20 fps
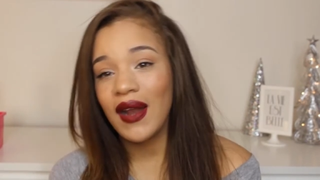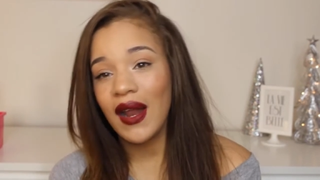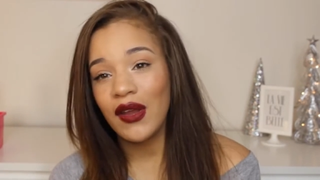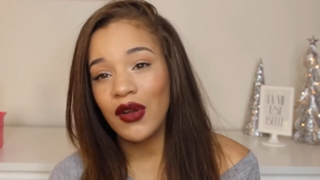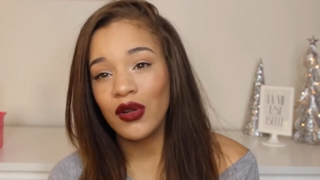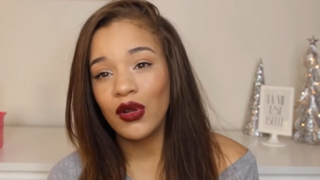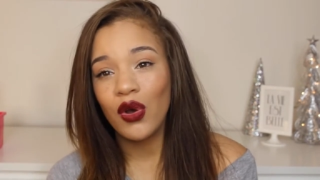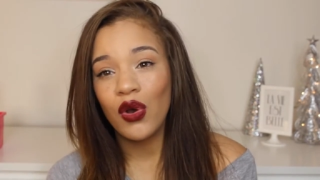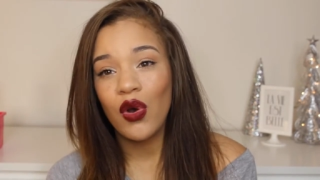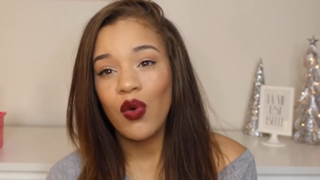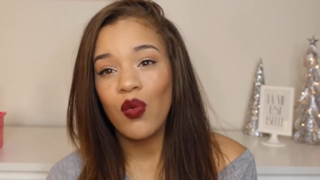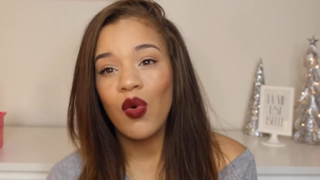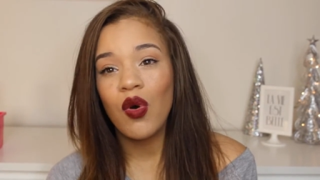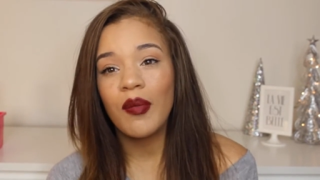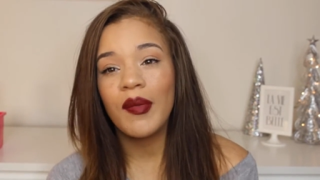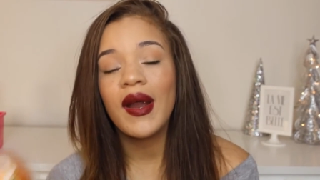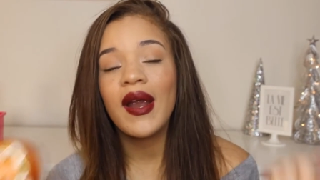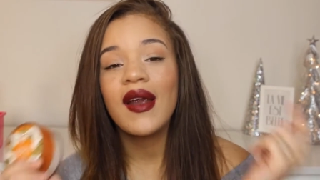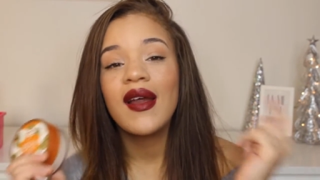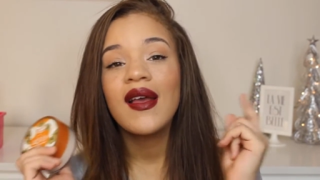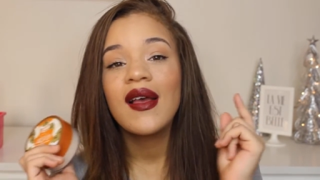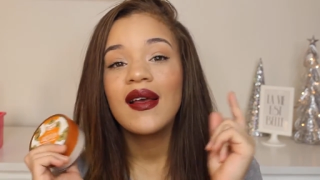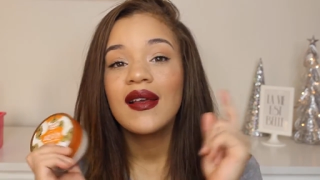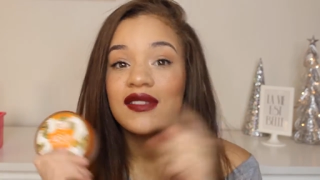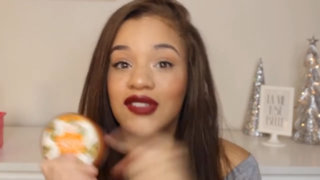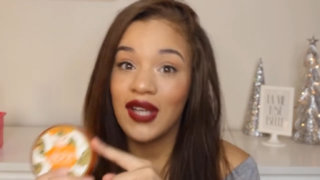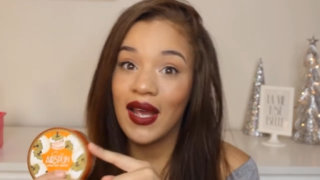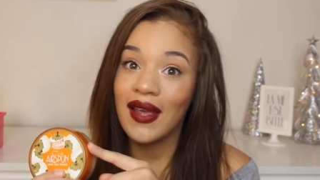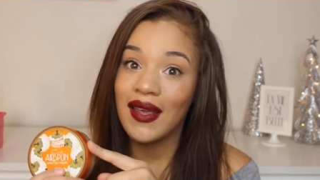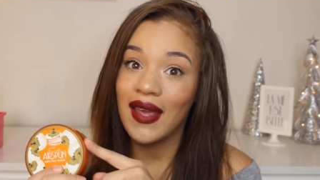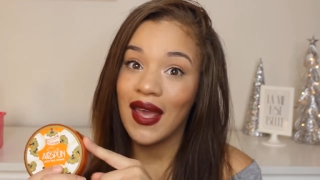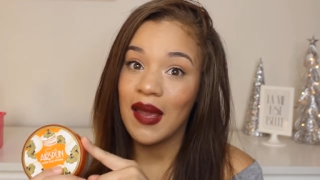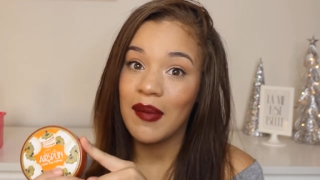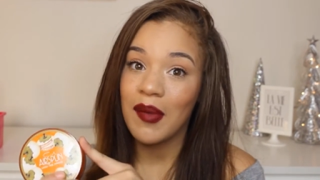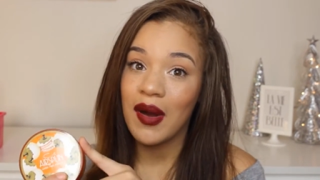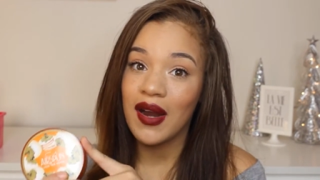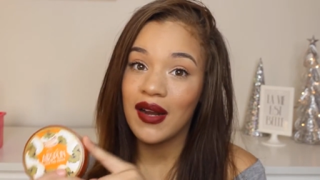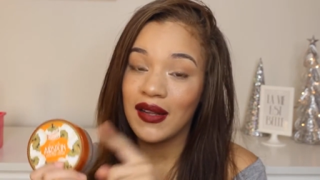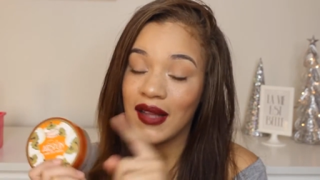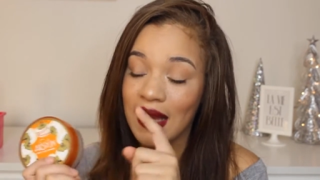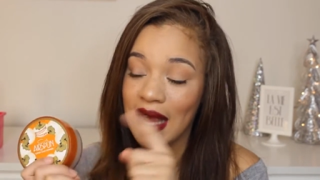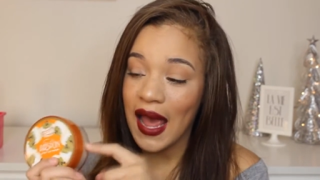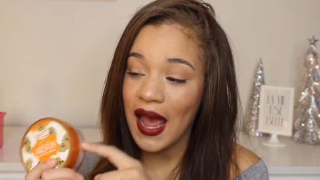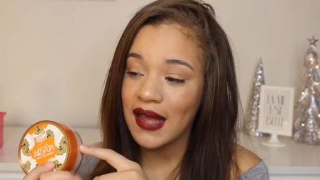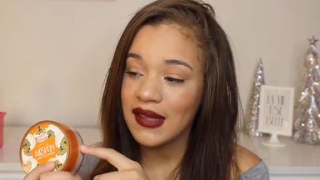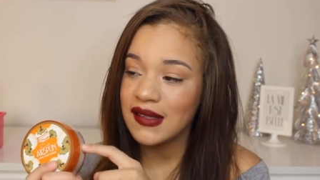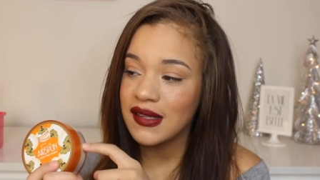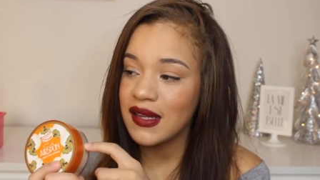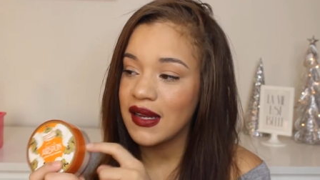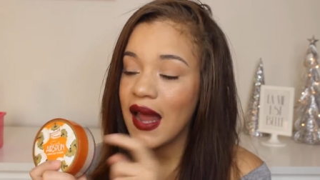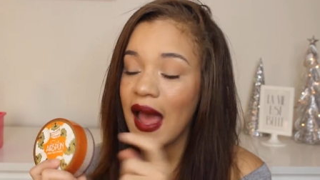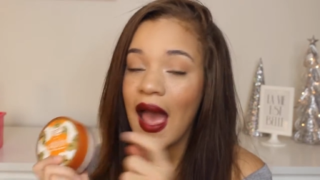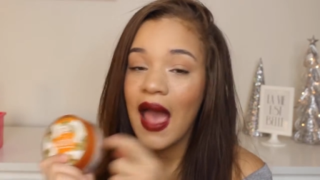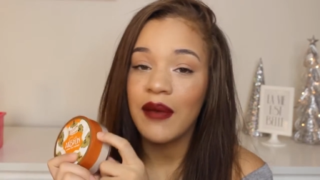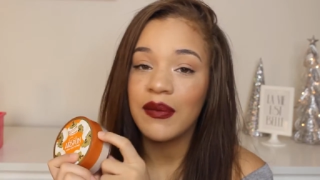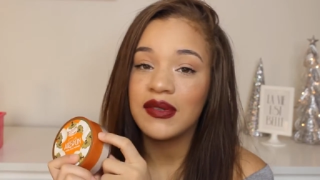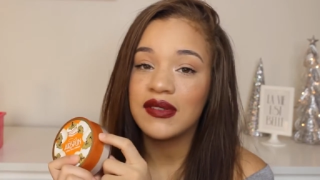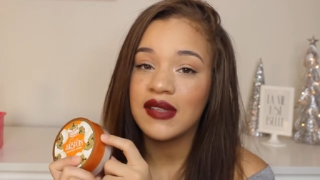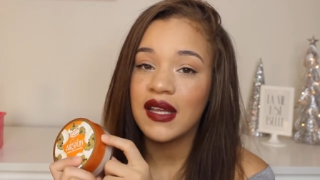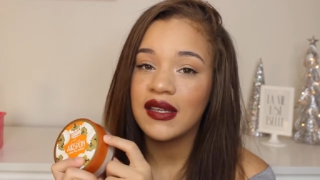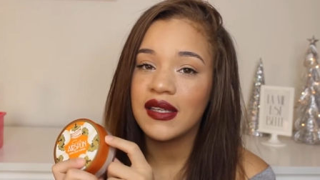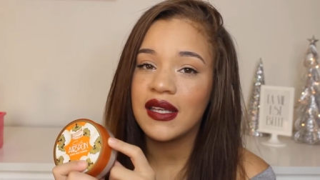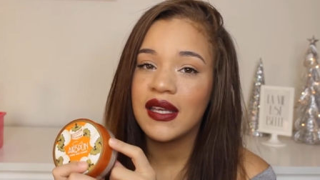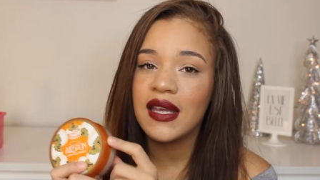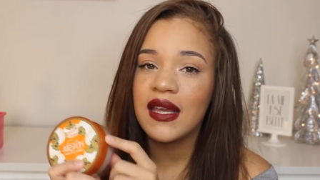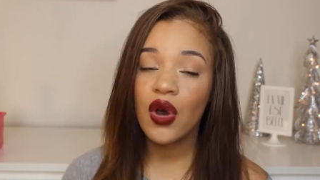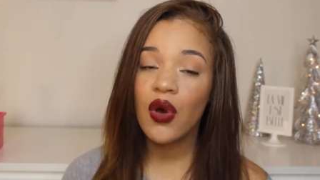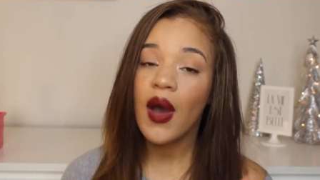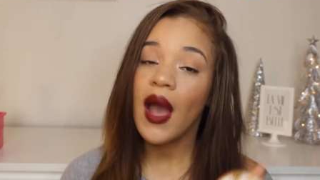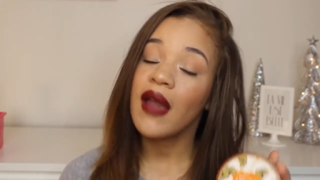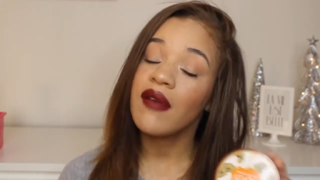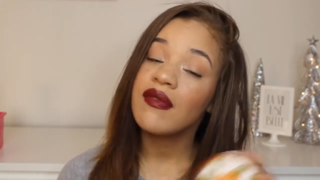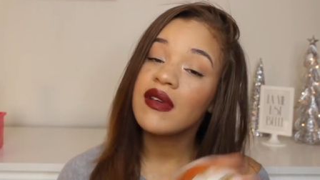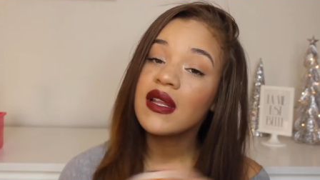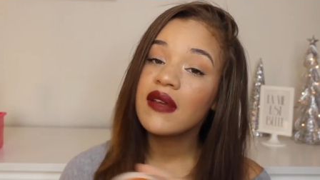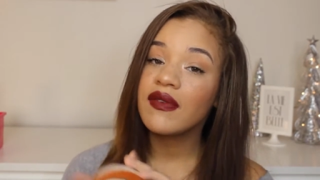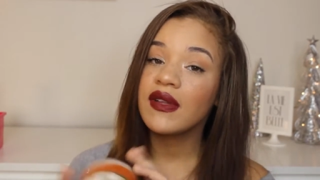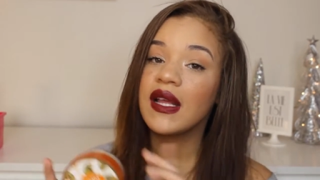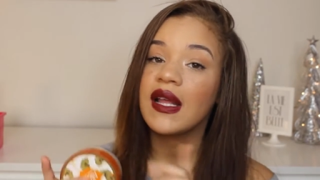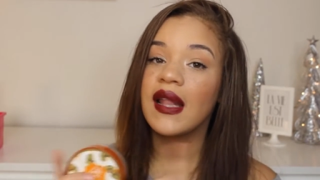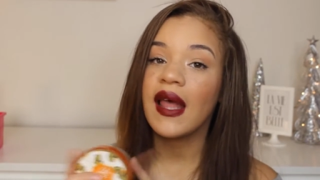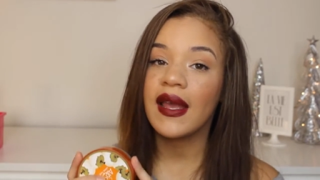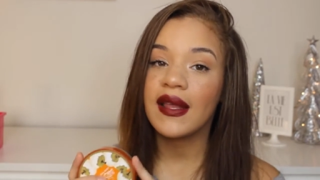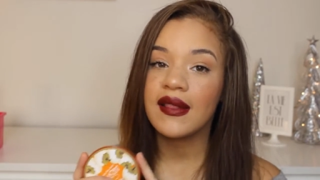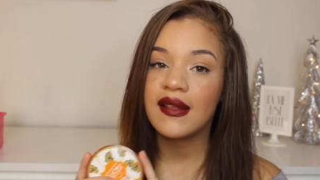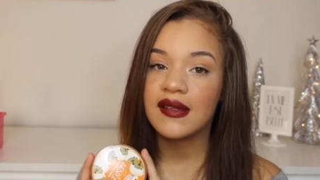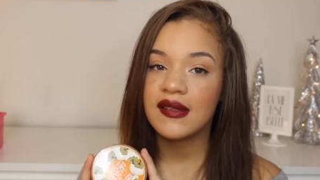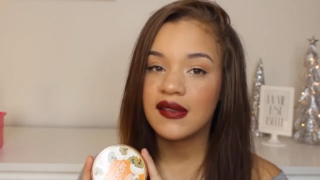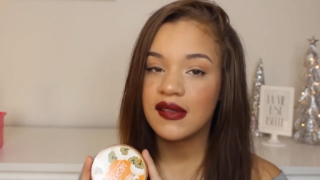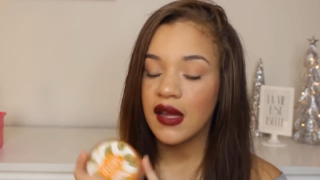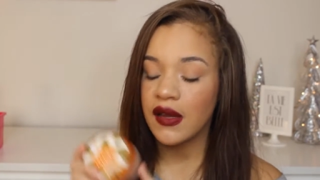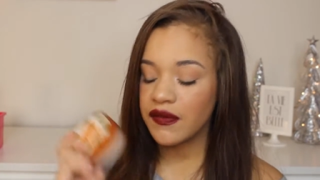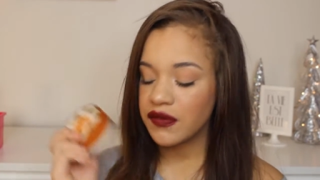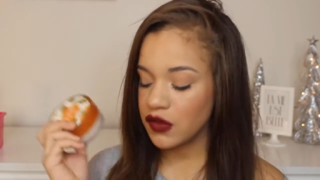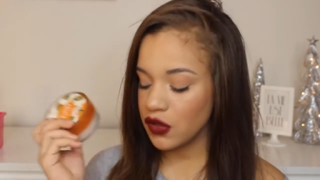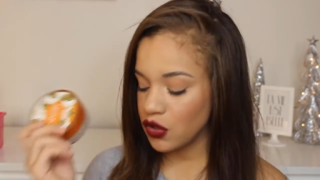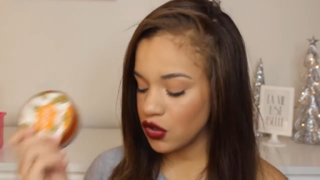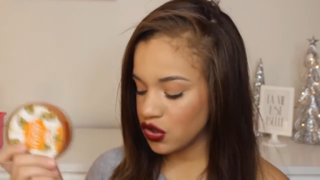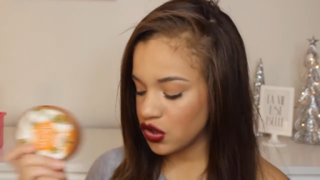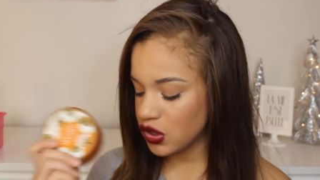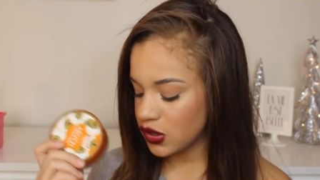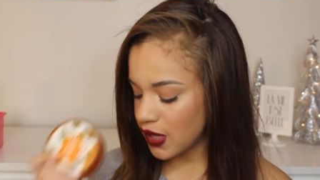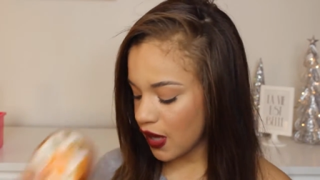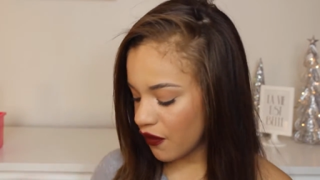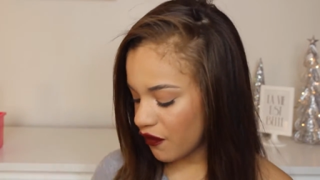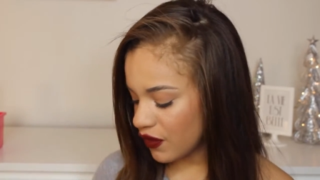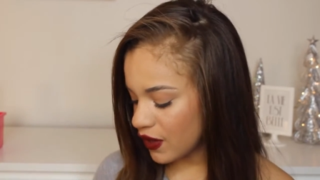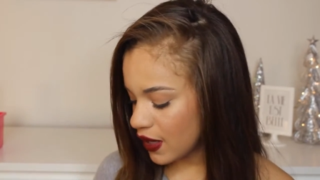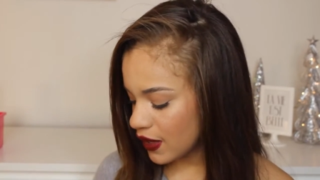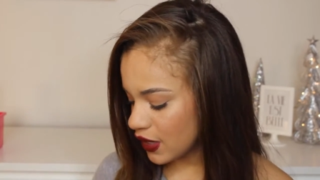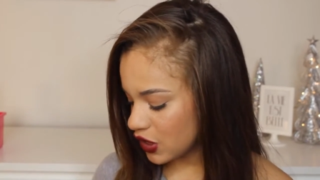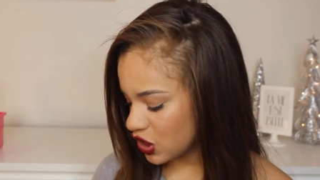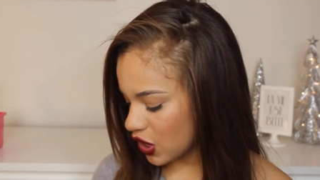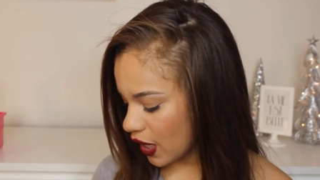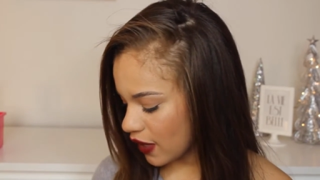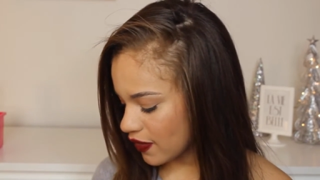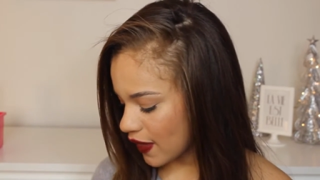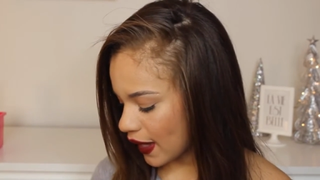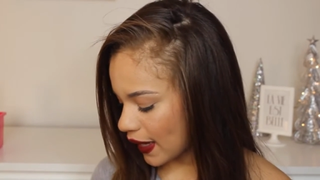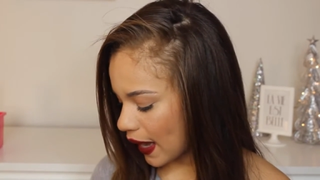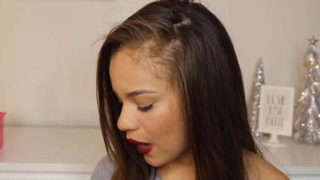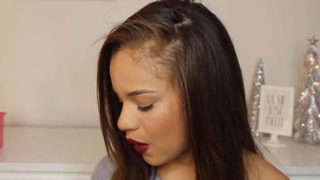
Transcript: get it at your local Walmart, check Kmart like I did. I was lucky. So I really, really like this stuff. So you should definitely check that